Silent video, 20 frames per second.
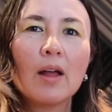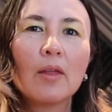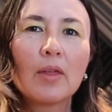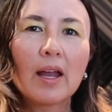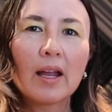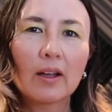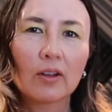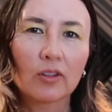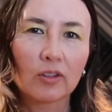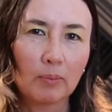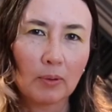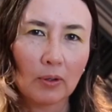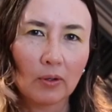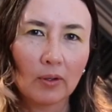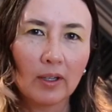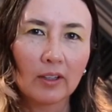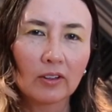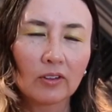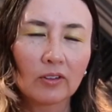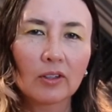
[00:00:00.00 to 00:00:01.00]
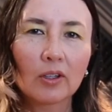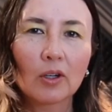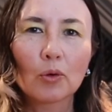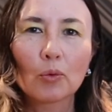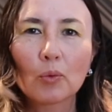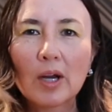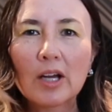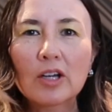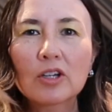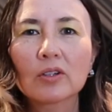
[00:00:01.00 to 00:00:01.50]
they experience their
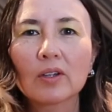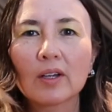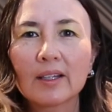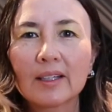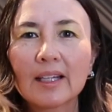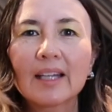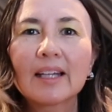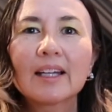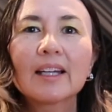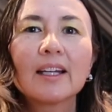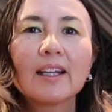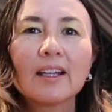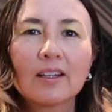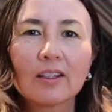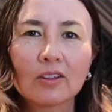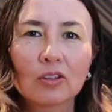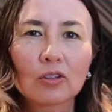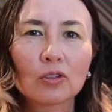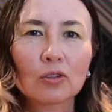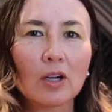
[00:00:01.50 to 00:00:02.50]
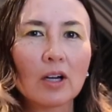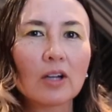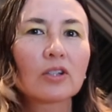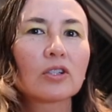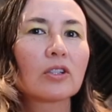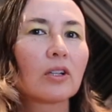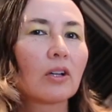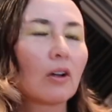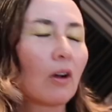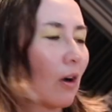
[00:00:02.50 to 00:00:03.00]
racial identity
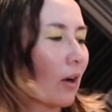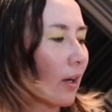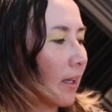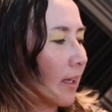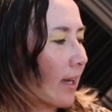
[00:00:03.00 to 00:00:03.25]
construction on